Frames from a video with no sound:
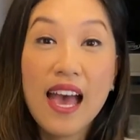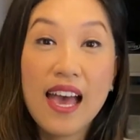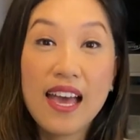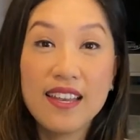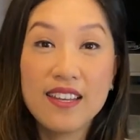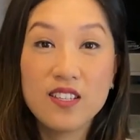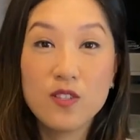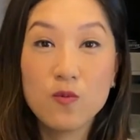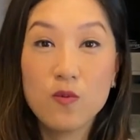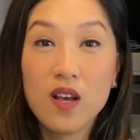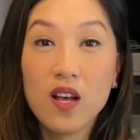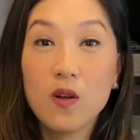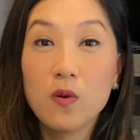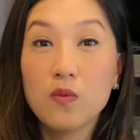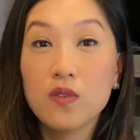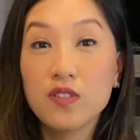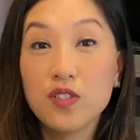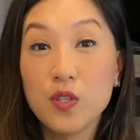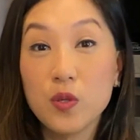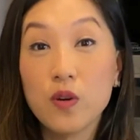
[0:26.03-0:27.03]
and as well
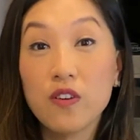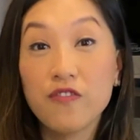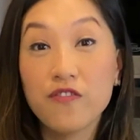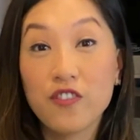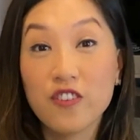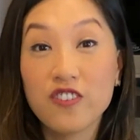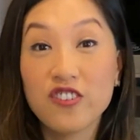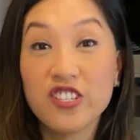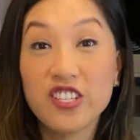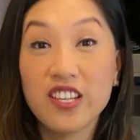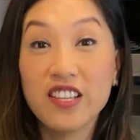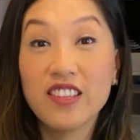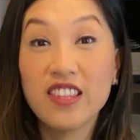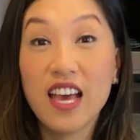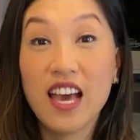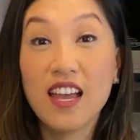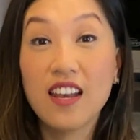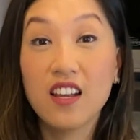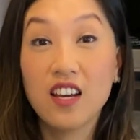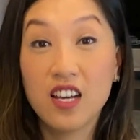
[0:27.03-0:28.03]
we'll do a version
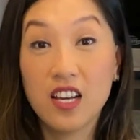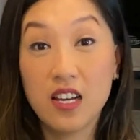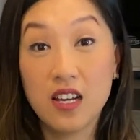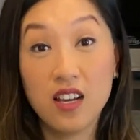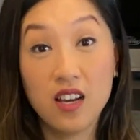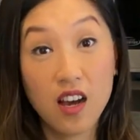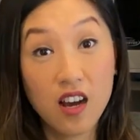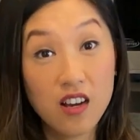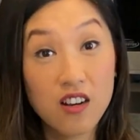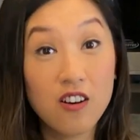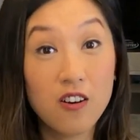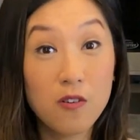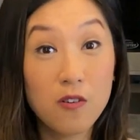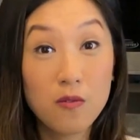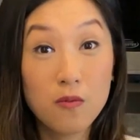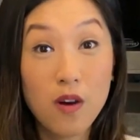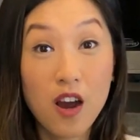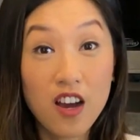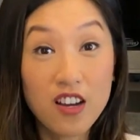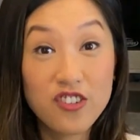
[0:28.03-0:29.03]
that Uncle
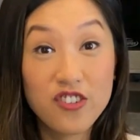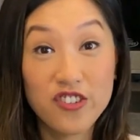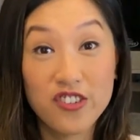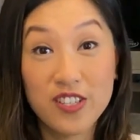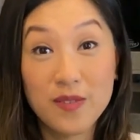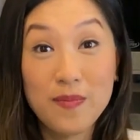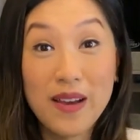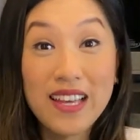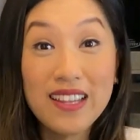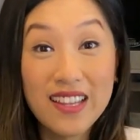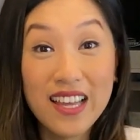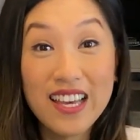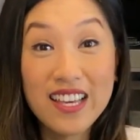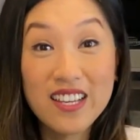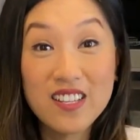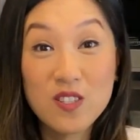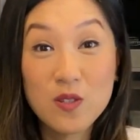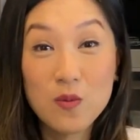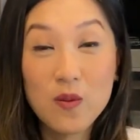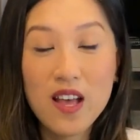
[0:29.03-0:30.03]
Rogers might
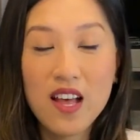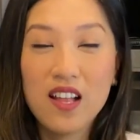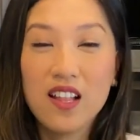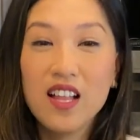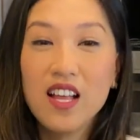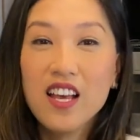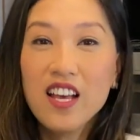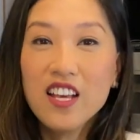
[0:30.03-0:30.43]
like as well.